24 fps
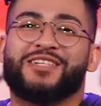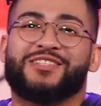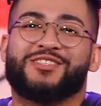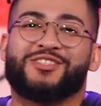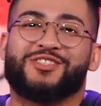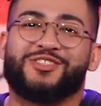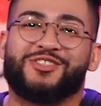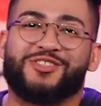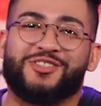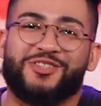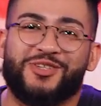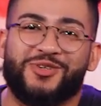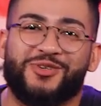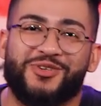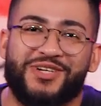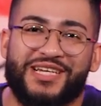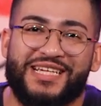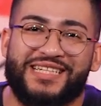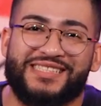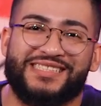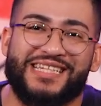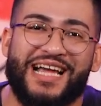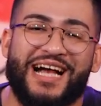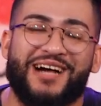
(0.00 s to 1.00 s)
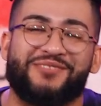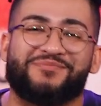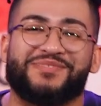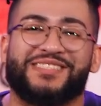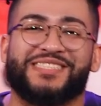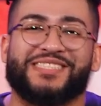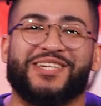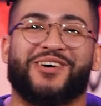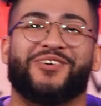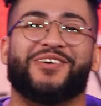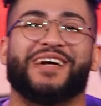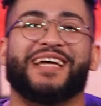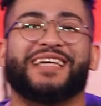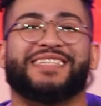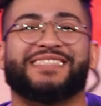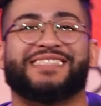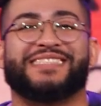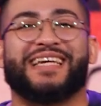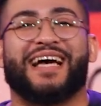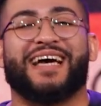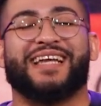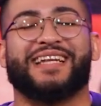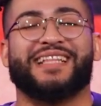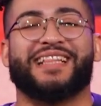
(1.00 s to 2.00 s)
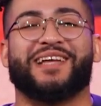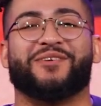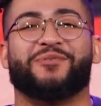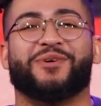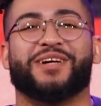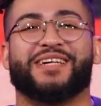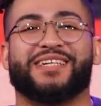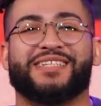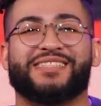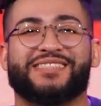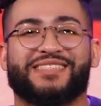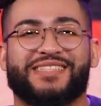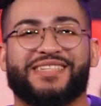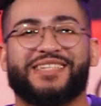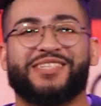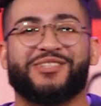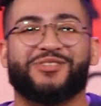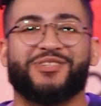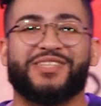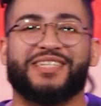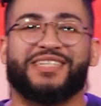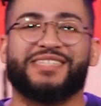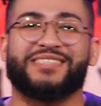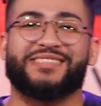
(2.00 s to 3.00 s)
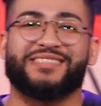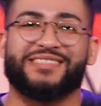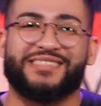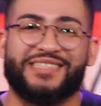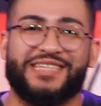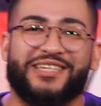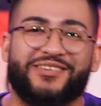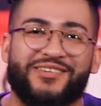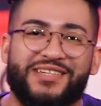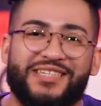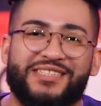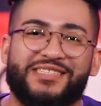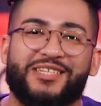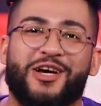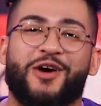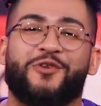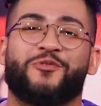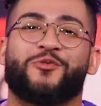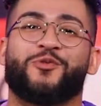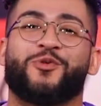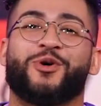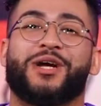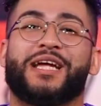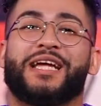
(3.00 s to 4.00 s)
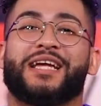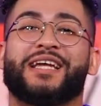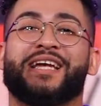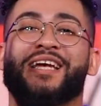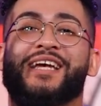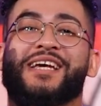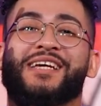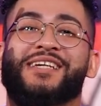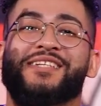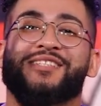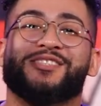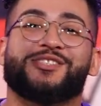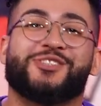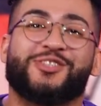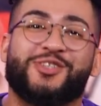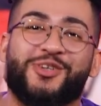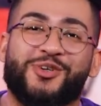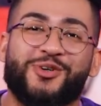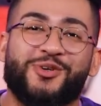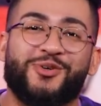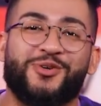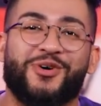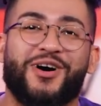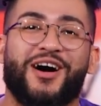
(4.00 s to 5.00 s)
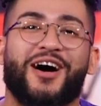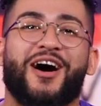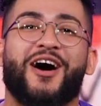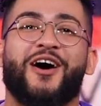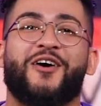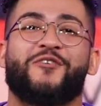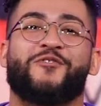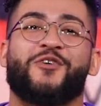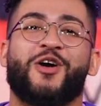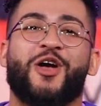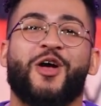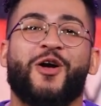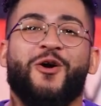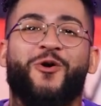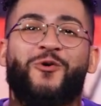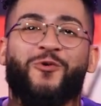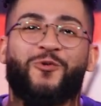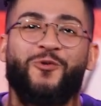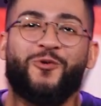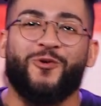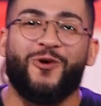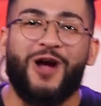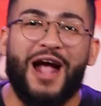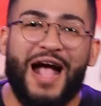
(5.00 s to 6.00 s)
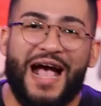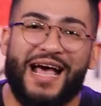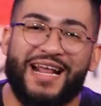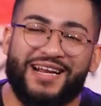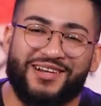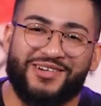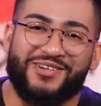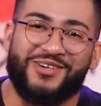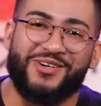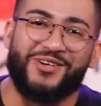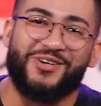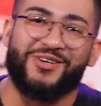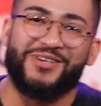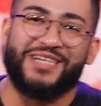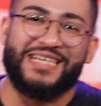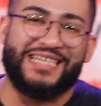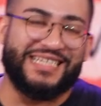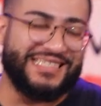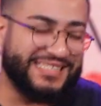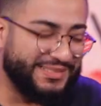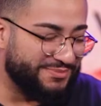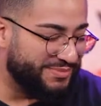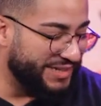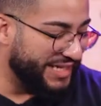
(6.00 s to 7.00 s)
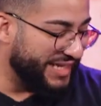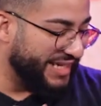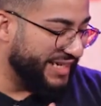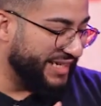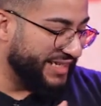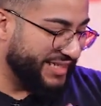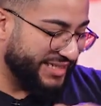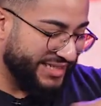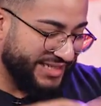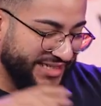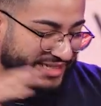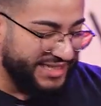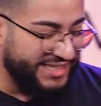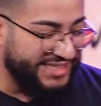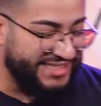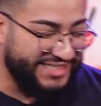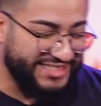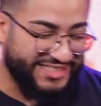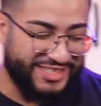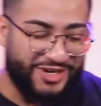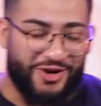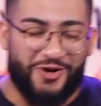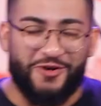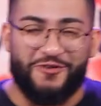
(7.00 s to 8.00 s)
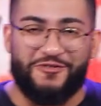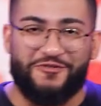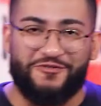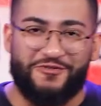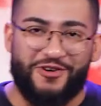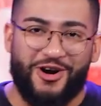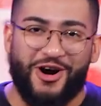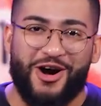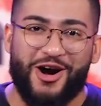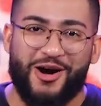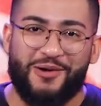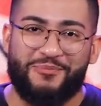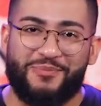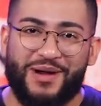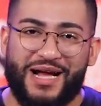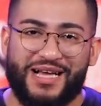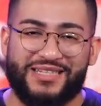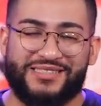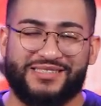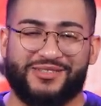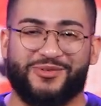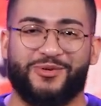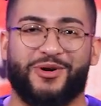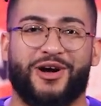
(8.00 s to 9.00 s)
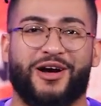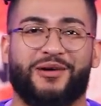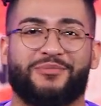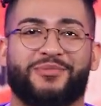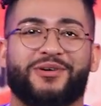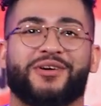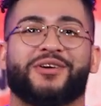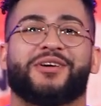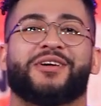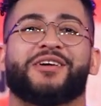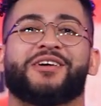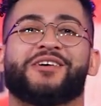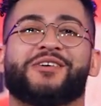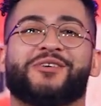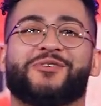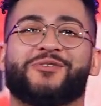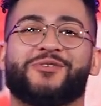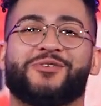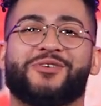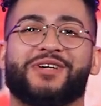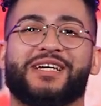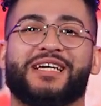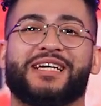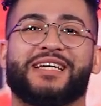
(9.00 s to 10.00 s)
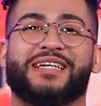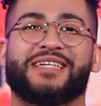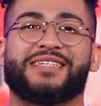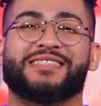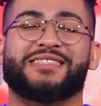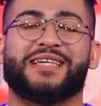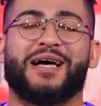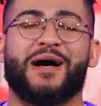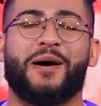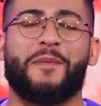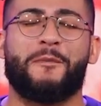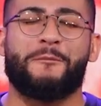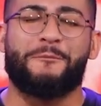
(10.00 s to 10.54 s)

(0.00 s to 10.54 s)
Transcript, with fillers: students? I'm so excited that we're continuing this series of week two of Radical. It's been good so far. Pastor Robert, who is a